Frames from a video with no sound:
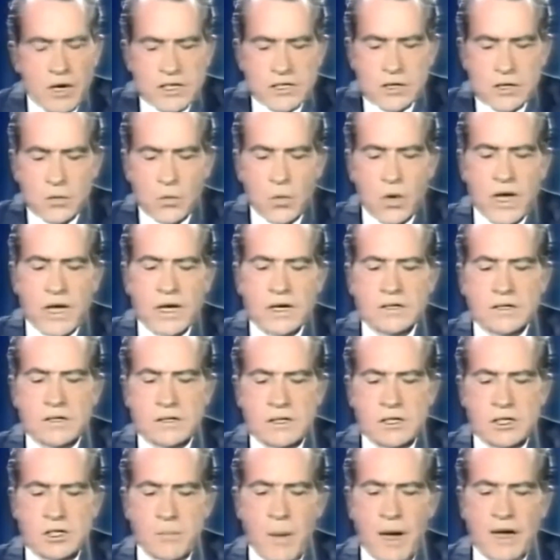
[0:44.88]
In recent
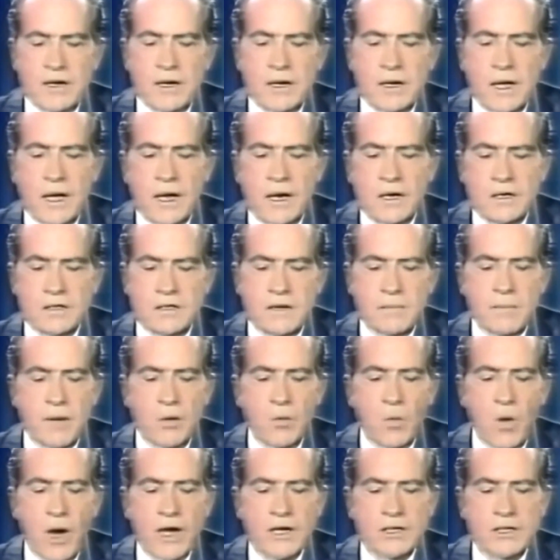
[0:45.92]
weeks, the speculators
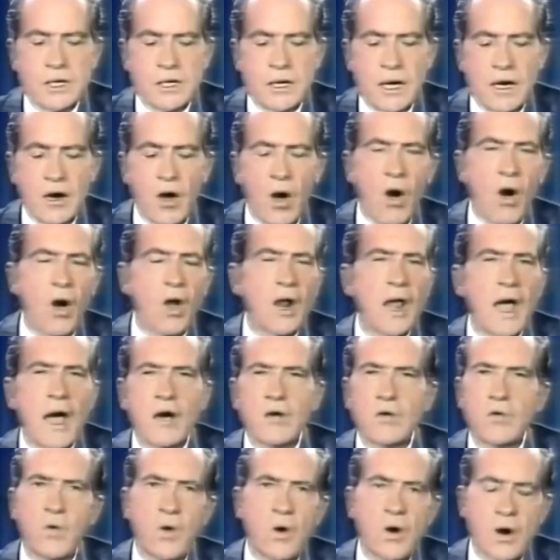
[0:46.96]
have been waging an
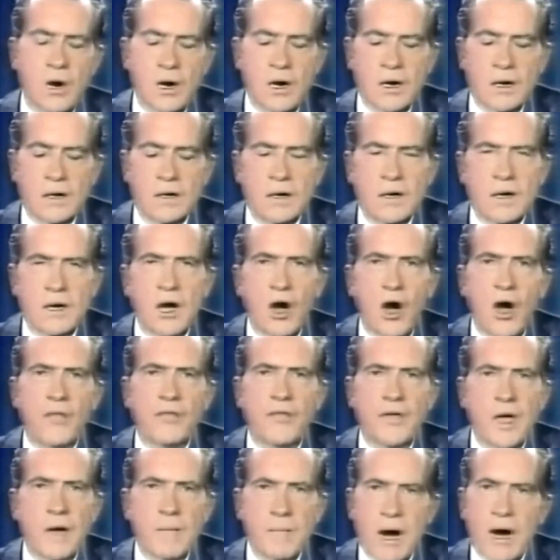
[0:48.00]
all-out war
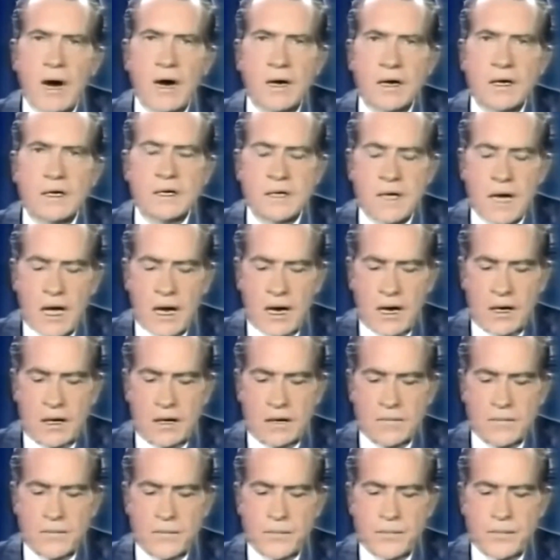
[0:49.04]
on the American
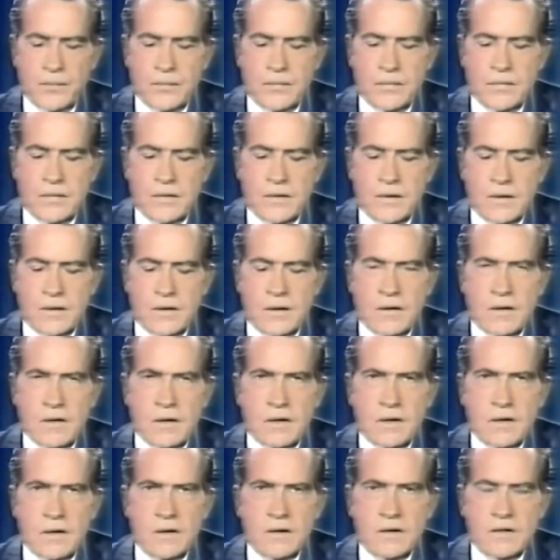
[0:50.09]
dollar.
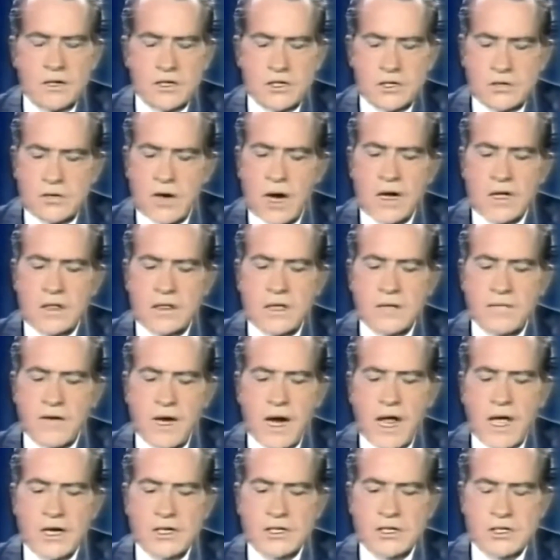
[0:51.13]
The
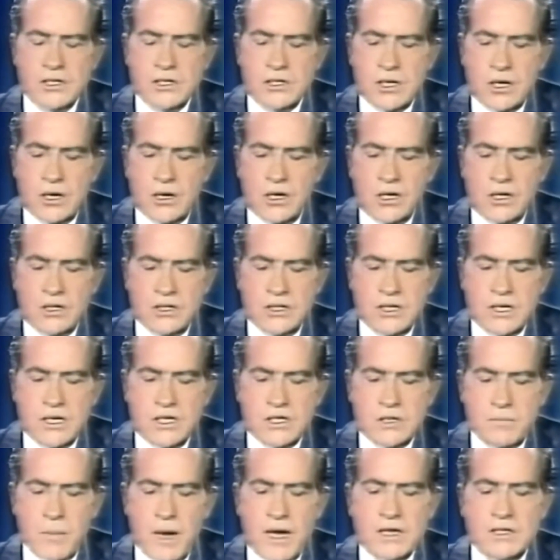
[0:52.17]
strength of a nation's
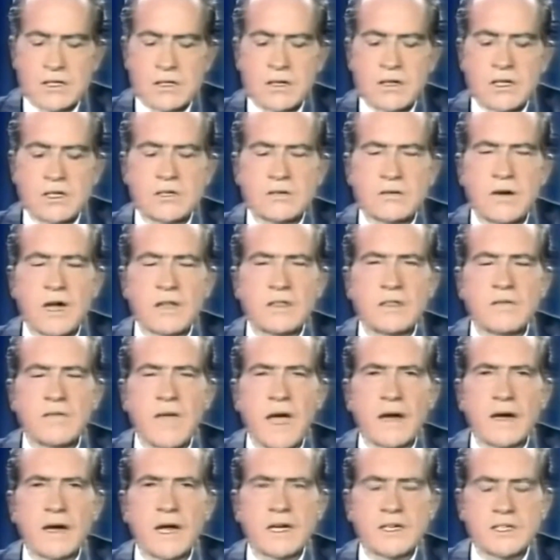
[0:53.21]
currency is based on the
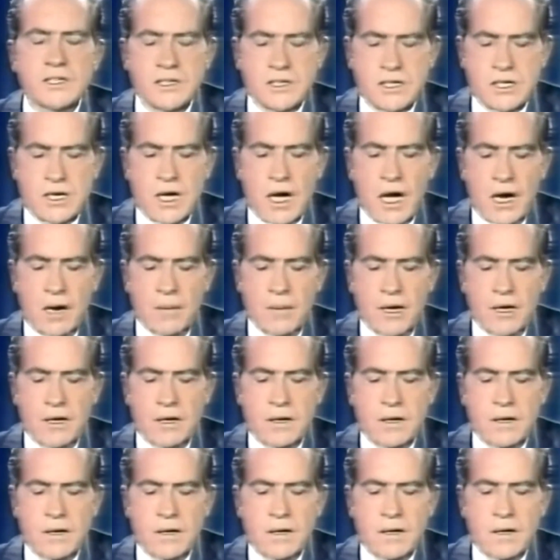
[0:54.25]
strength of that nation's
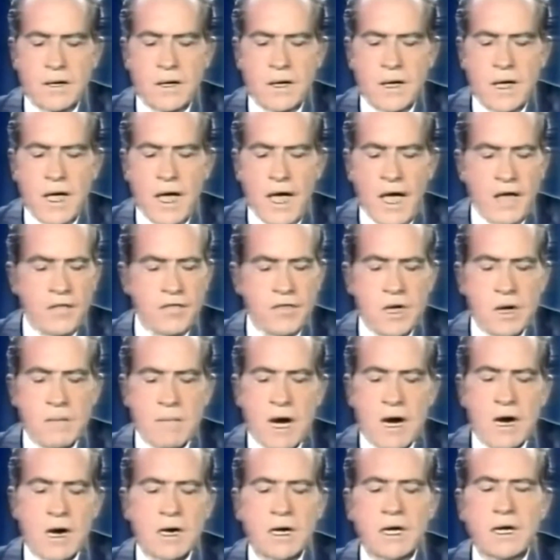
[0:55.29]
economy. And
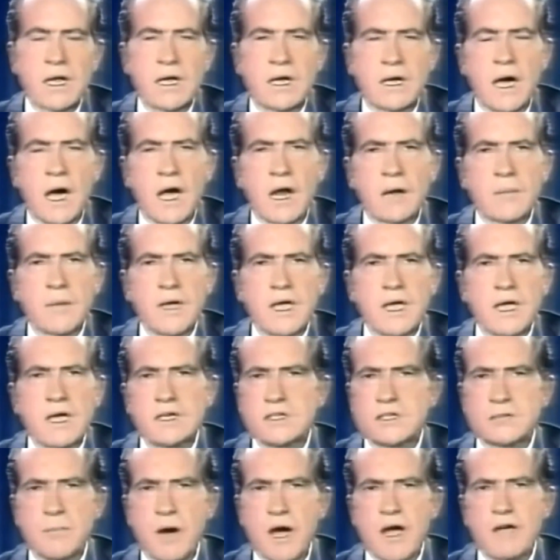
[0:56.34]
the American
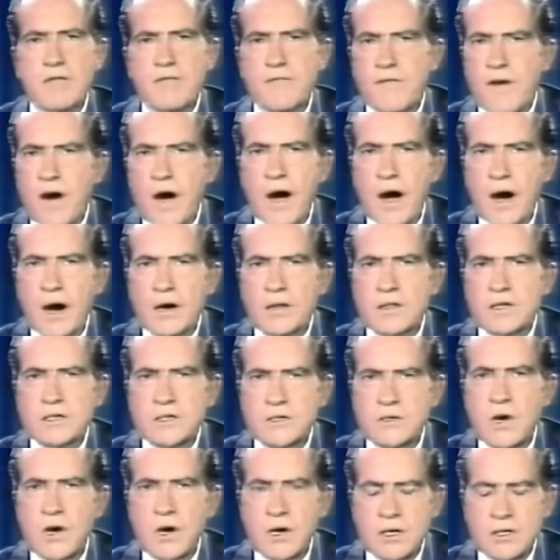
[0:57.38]
economy is by
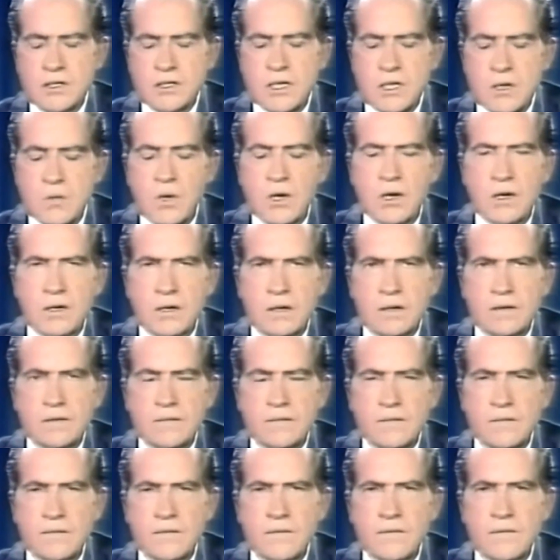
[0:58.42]
far the strongest in the
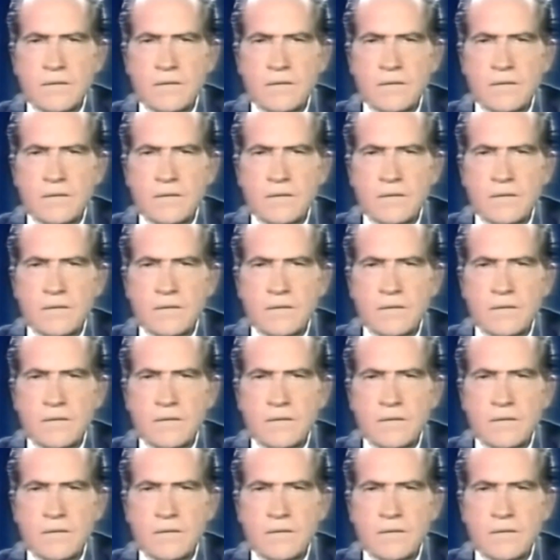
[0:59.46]
world.